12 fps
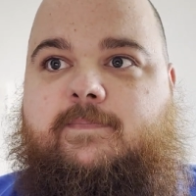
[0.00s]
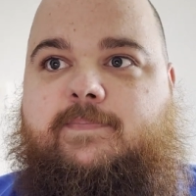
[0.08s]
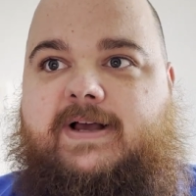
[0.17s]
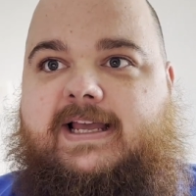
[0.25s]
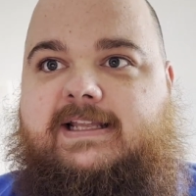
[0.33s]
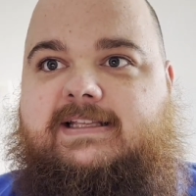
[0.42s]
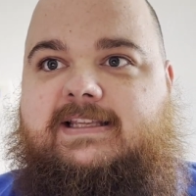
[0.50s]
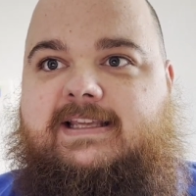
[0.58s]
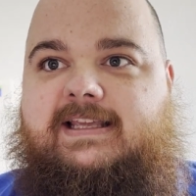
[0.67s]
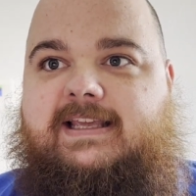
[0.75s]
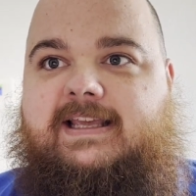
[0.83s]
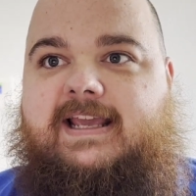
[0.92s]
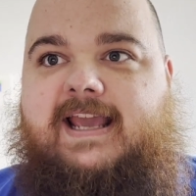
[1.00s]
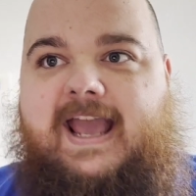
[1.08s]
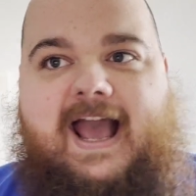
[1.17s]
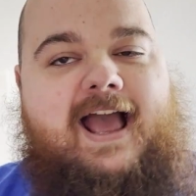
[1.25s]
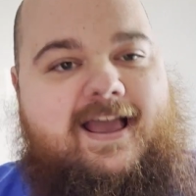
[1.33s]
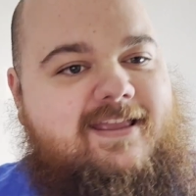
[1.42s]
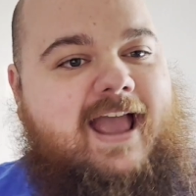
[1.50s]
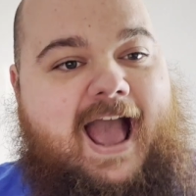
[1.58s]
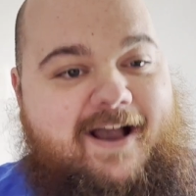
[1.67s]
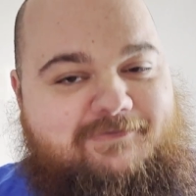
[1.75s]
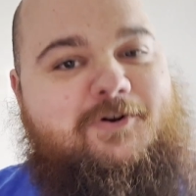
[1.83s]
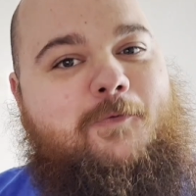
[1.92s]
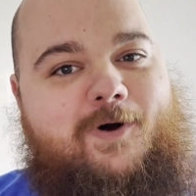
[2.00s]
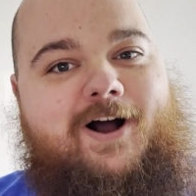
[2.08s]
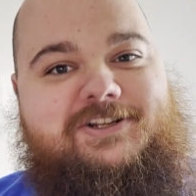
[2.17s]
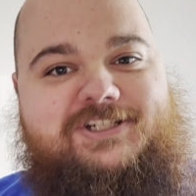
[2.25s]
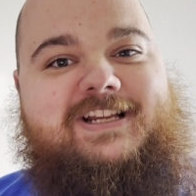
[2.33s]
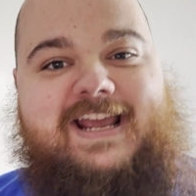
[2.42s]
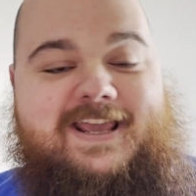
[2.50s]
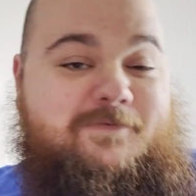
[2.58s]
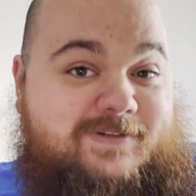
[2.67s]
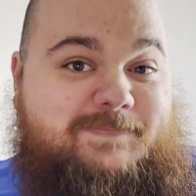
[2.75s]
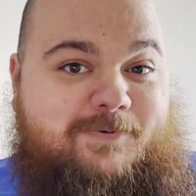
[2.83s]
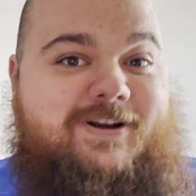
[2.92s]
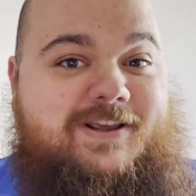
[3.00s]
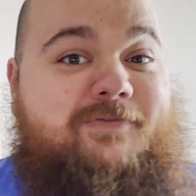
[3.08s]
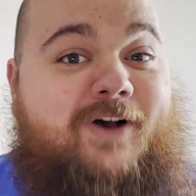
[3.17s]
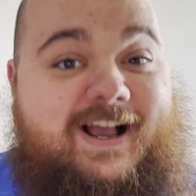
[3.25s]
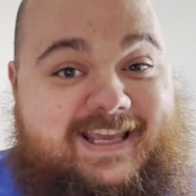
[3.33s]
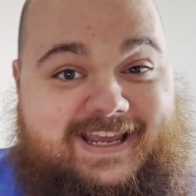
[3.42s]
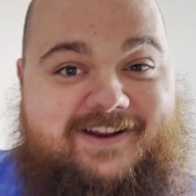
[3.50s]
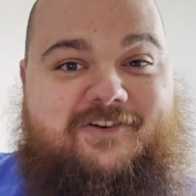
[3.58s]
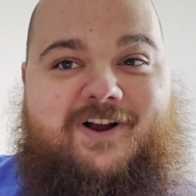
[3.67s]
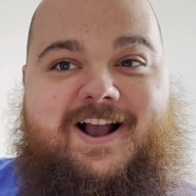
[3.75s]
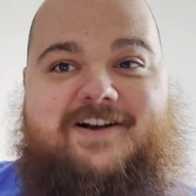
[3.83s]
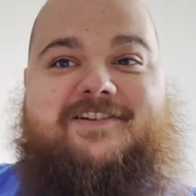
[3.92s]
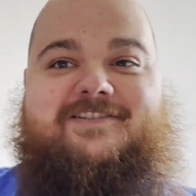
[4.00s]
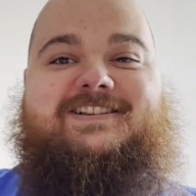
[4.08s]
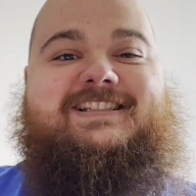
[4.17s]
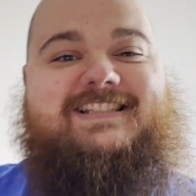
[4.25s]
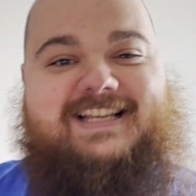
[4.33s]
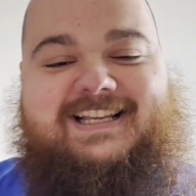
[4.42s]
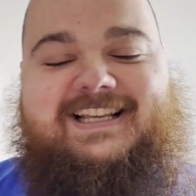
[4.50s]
But yeah, after watching it, it was pretty fucking gross.